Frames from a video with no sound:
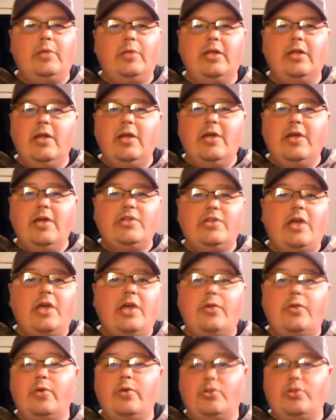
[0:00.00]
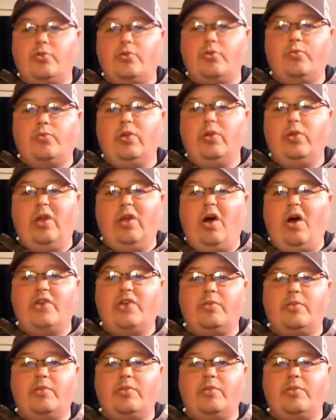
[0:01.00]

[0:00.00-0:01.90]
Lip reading: But Southwest was really awesome.